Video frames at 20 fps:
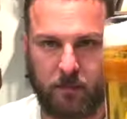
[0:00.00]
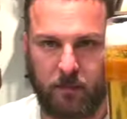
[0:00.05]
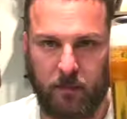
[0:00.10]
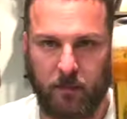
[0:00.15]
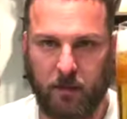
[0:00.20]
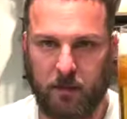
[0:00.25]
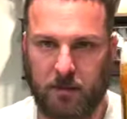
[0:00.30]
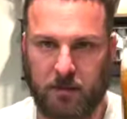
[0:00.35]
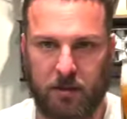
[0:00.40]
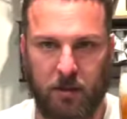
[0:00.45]

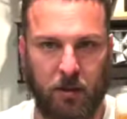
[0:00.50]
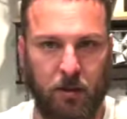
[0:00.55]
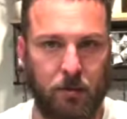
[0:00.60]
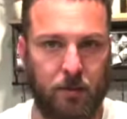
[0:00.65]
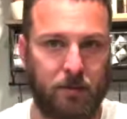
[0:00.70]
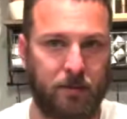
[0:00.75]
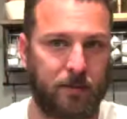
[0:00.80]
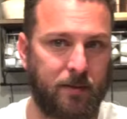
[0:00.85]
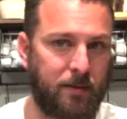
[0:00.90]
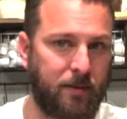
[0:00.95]

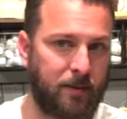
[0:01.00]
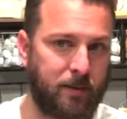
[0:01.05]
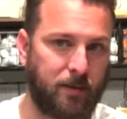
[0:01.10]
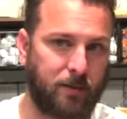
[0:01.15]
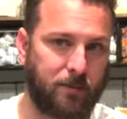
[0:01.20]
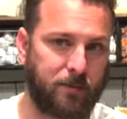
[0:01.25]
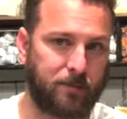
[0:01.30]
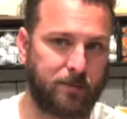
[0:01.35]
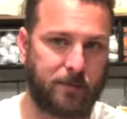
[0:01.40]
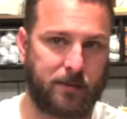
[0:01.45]

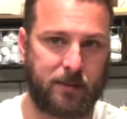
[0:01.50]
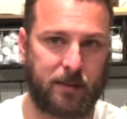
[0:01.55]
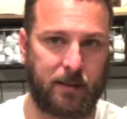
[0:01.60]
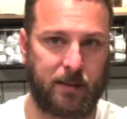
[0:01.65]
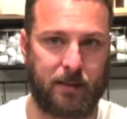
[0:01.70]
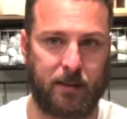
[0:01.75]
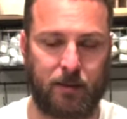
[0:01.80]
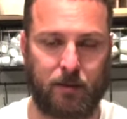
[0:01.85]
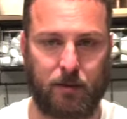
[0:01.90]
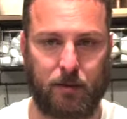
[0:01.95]
Stone, San
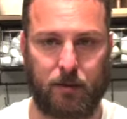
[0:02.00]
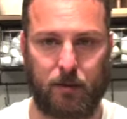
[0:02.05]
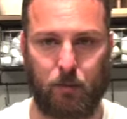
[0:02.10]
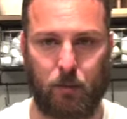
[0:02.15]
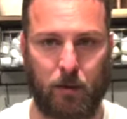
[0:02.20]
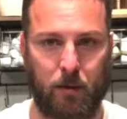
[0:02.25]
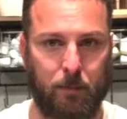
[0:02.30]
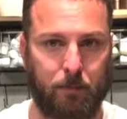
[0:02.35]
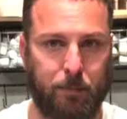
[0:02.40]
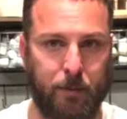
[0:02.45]
Diego, they're
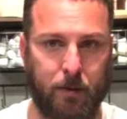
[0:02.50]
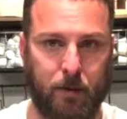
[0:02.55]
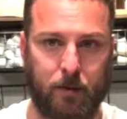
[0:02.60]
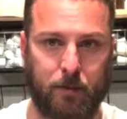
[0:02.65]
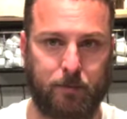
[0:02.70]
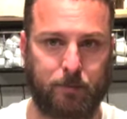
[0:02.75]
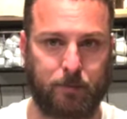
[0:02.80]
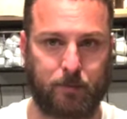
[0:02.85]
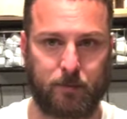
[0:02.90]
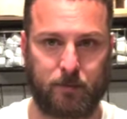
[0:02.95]
one of the
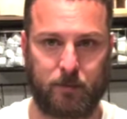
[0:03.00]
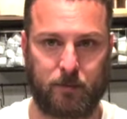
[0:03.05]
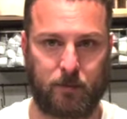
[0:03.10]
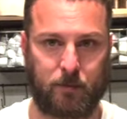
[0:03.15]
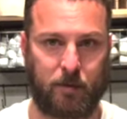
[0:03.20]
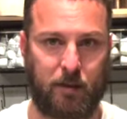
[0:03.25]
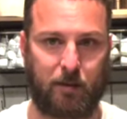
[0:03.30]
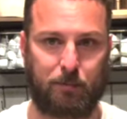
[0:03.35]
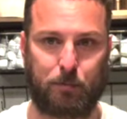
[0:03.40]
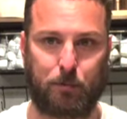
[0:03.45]
bigger
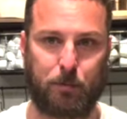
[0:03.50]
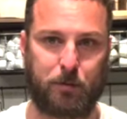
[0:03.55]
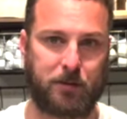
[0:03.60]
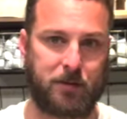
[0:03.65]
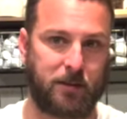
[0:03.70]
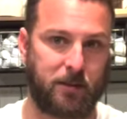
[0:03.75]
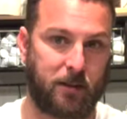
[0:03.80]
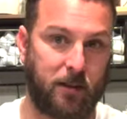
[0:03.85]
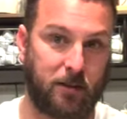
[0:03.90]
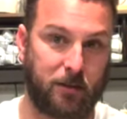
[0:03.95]
craft brewers
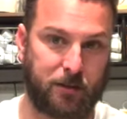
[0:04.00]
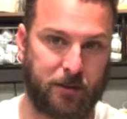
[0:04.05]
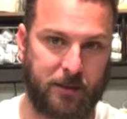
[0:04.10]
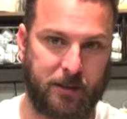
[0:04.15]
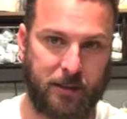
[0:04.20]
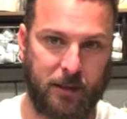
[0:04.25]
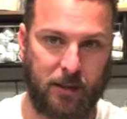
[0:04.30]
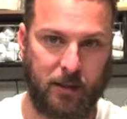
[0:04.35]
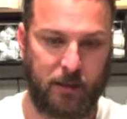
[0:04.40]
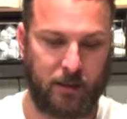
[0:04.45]
in the
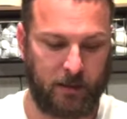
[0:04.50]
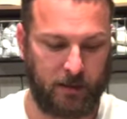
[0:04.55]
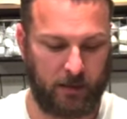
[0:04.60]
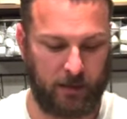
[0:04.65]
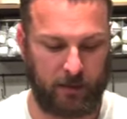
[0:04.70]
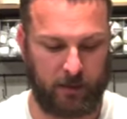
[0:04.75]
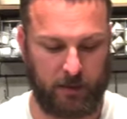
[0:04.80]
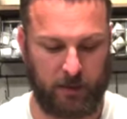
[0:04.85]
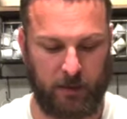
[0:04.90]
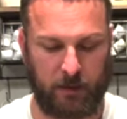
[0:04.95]
country.
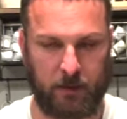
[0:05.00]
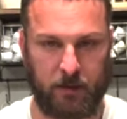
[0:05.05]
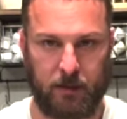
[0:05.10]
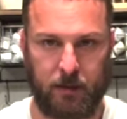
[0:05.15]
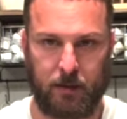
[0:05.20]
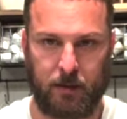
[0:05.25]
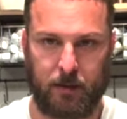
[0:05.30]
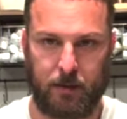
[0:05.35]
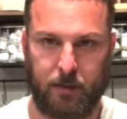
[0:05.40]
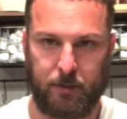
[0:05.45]

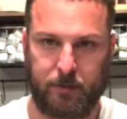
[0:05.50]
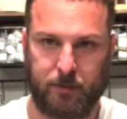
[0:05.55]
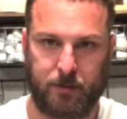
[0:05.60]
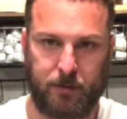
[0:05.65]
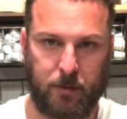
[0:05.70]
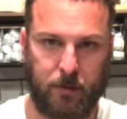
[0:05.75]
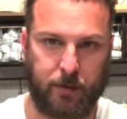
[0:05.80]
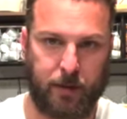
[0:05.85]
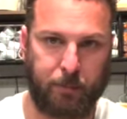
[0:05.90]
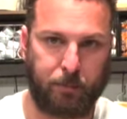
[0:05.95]

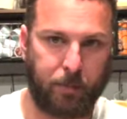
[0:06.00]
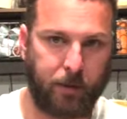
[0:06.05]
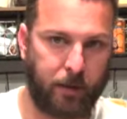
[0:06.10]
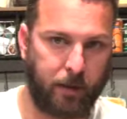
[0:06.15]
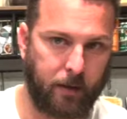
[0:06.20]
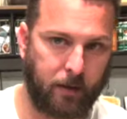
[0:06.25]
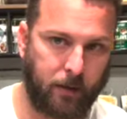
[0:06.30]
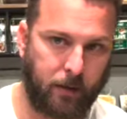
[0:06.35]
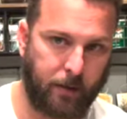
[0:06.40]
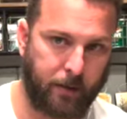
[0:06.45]
So they put
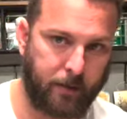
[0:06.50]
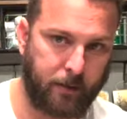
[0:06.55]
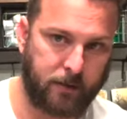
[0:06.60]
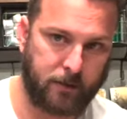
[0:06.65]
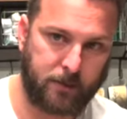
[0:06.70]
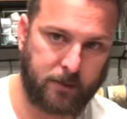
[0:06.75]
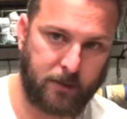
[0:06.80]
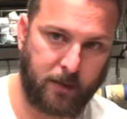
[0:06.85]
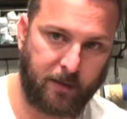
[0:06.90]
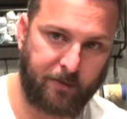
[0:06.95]
out a lot of
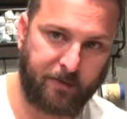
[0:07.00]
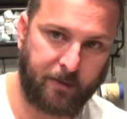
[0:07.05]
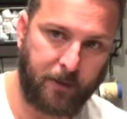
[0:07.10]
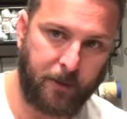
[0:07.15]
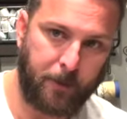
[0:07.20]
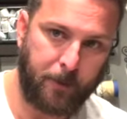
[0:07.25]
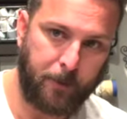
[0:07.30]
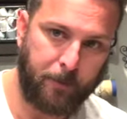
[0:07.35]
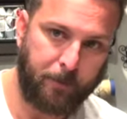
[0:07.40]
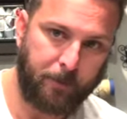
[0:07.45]
good stuff.
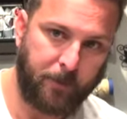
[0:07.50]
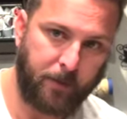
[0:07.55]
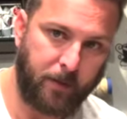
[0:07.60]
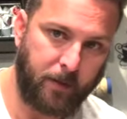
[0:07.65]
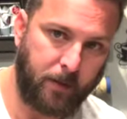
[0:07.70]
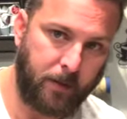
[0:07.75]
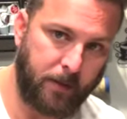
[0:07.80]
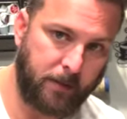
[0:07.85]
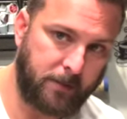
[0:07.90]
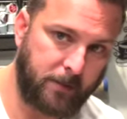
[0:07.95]

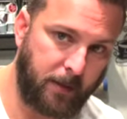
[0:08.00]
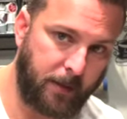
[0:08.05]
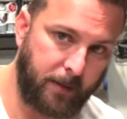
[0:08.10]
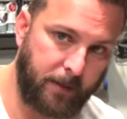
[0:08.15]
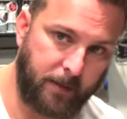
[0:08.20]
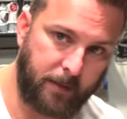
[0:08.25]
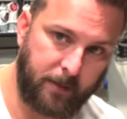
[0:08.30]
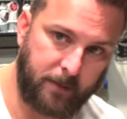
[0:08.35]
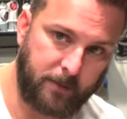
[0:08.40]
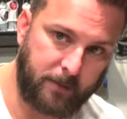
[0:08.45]
It's got a
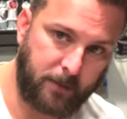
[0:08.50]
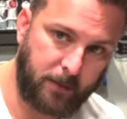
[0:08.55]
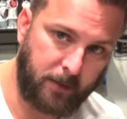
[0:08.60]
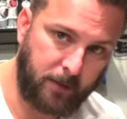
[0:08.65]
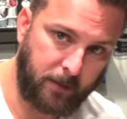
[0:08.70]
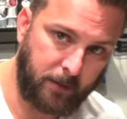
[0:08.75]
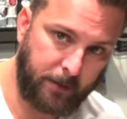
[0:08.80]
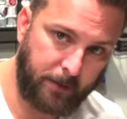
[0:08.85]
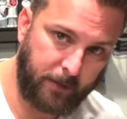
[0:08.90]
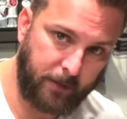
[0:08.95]
nice
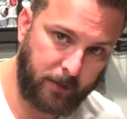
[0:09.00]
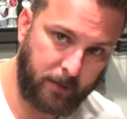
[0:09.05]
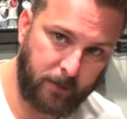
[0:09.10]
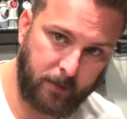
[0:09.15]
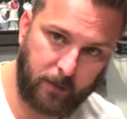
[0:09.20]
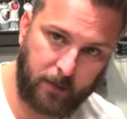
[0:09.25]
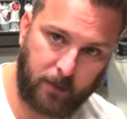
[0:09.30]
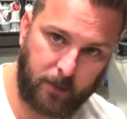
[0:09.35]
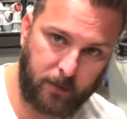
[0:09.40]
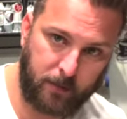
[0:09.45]

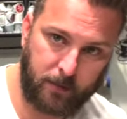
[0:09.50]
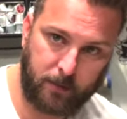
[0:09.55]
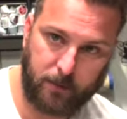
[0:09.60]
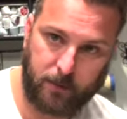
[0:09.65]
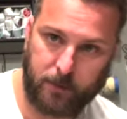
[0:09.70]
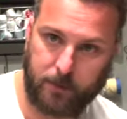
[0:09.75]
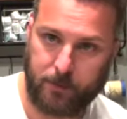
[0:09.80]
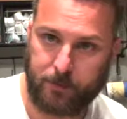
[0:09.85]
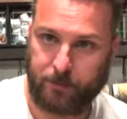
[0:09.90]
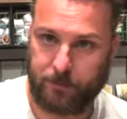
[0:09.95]
clear
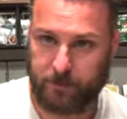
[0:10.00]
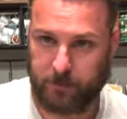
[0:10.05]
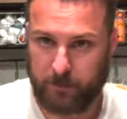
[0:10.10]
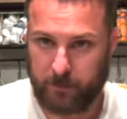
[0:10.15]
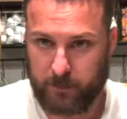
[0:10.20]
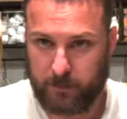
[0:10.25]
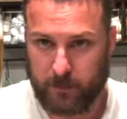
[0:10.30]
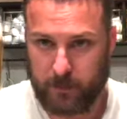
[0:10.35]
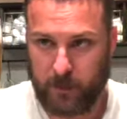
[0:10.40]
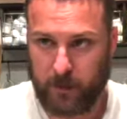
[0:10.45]
lager,
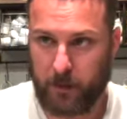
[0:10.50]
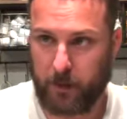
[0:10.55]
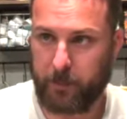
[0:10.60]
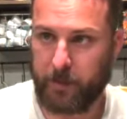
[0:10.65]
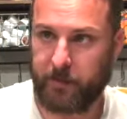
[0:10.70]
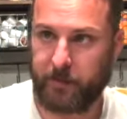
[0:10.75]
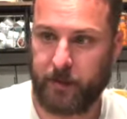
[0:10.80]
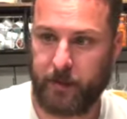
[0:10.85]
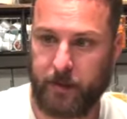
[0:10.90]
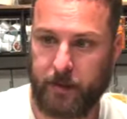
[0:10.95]
a little
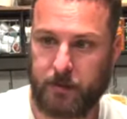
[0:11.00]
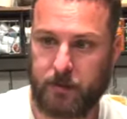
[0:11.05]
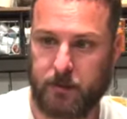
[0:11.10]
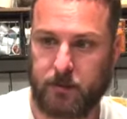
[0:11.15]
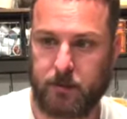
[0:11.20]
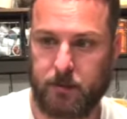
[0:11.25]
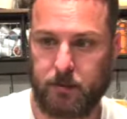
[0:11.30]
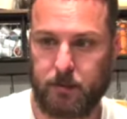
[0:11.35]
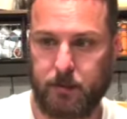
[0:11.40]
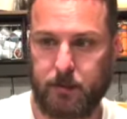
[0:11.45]
bit of a head
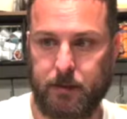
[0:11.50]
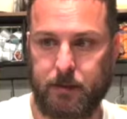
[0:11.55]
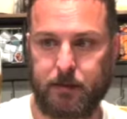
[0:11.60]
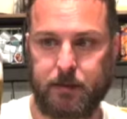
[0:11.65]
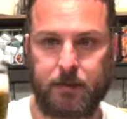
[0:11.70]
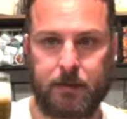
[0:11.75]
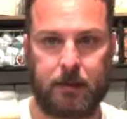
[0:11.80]
to it.